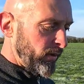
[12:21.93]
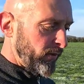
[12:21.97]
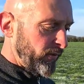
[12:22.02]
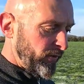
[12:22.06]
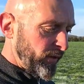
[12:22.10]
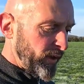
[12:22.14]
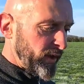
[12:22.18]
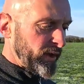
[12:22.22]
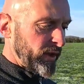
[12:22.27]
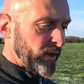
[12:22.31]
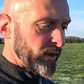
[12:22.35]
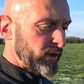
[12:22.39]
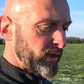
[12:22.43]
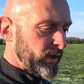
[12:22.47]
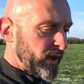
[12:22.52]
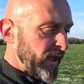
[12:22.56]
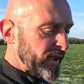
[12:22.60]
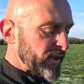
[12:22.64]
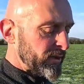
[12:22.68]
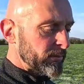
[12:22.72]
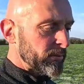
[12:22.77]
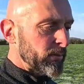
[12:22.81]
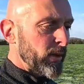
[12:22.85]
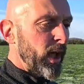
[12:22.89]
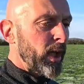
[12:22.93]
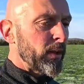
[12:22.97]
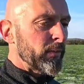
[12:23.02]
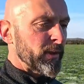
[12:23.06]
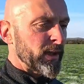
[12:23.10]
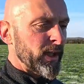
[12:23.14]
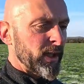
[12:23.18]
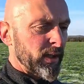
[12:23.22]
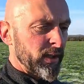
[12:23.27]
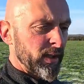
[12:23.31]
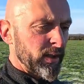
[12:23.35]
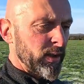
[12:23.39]
figures at the
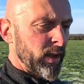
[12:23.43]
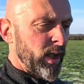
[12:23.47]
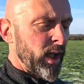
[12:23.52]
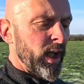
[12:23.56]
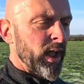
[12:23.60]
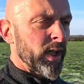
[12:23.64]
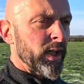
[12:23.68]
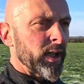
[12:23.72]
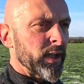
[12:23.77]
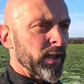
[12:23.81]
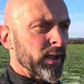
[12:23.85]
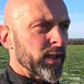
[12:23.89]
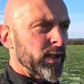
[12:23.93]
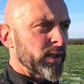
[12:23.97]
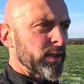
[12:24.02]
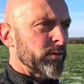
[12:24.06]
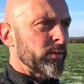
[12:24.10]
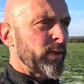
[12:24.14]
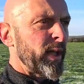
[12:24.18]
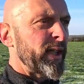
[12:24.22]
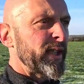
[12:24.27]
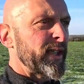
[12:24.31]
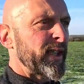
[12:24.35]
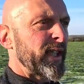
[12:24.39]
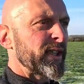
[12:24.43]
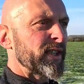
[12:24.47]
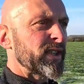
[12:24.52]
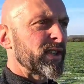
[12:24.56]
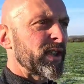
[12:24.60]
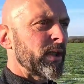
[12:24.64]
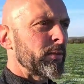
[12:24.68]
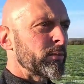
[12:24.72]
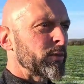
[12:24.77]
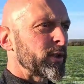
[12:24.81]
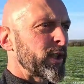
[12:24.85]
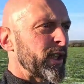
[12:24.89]
moment, Ireland is running at
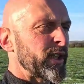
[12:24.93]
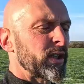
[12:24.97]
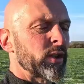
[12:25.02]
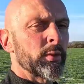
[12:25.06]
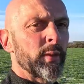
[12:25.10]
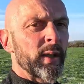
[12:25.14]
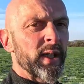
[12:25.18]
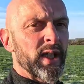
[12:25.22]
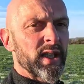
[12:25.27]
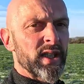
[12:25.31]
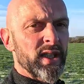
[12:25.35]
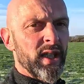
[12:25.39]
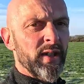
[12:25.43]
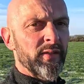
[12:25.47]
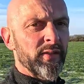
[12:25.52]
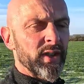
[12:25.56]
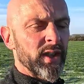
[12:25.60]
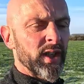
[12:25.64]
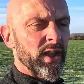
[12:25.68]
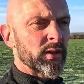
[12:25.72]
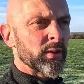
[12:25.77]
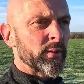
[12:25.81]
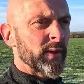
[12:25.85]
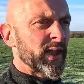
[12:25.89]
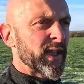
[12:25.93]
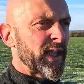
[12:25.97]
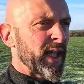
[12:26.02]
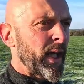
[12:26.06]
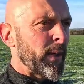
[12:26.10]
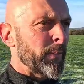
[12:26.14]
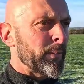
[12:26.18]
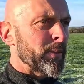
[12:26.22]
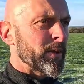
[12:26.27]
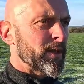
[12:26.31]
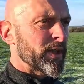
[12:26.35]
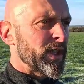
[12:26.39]
somewhere around 27 to
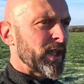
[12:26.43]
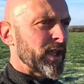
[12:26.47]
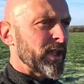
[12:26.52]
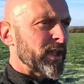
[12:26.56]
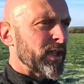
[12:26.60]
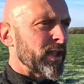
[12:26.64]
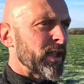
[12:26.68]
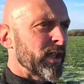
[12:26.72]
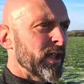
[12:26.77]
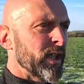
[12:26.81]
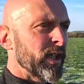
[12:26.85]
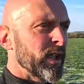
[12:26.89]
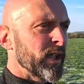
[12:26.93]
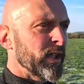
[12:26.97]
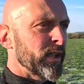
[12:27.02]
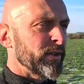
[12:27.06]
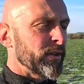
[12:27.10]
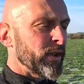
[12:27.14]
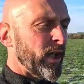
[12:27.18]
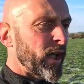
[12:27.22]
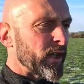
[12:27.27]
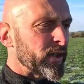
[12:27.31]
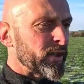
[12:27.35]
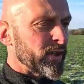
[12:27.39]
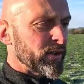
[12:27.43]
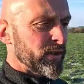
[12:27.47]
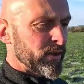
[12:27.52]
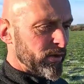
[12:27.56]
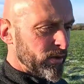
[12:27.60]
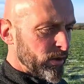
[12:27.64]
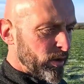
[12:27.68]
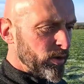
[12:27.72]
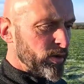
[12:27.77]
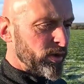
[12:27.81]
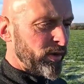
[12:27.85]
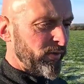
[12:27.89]
28% nitrogen
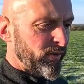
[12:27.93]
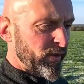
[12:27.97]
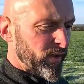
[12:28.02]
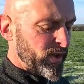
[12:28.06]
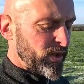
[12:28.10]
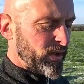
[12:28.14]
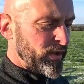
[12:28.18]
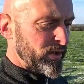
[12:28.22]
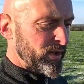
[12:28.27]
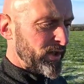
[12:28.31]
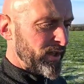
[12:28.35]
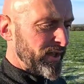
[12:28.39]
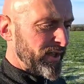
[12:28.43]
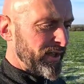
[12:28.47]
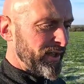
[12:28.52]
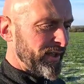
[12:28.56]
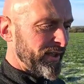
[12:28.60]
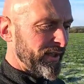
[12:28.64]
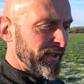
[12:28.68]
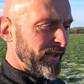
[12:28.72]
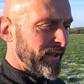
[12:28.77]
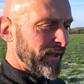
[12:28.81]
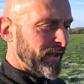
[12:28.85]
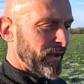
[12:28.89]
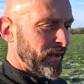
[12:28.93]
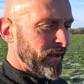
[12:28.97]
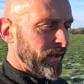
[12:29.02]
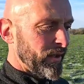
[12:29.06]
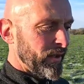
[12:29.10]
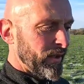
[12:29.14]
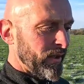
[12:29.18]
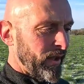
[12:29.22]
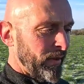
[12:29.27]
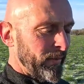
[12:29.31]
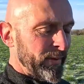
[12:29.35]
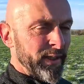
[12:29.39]
use efficiency.
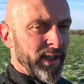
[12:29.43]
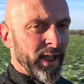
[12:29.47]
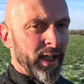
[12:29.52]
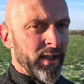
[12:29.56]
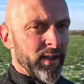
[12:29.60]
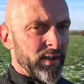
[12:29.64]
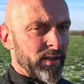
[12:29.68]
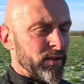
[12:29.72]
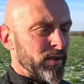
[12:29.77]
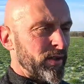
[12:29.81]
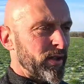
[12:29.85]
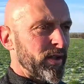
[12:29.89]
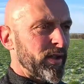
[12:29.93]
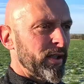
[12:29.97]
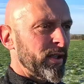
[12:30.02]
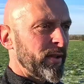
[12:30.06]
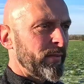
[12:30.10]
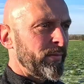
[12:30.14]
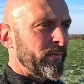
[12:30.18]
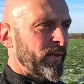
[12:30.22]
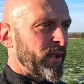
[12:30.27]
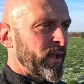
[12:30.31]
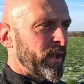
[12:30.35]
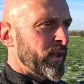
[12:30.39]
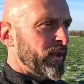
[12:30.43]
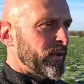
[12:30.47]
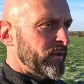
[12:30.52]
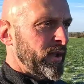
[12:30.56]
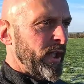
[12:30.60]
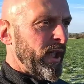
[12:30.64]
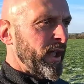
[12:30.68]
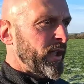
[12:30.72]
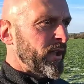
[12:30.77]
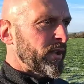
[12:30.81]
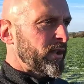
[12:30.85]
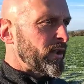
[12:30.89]
I mean, that is
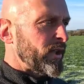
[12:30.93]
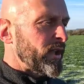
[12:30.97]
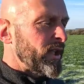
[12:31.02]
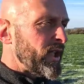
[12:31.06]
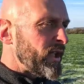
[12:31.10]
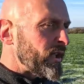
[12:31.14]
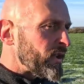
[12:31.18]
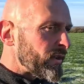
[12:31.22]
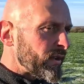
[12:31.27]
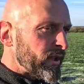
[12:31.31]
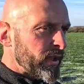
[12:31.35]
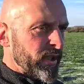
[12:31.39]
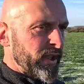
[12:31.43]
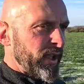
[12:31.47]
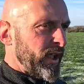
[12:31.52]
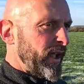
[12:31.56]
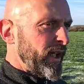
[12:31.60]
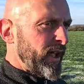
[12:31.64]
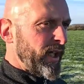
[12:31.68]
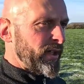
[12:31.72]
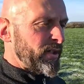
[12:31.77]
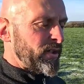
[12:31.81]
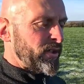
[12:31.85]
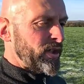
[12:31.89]
that is an area that has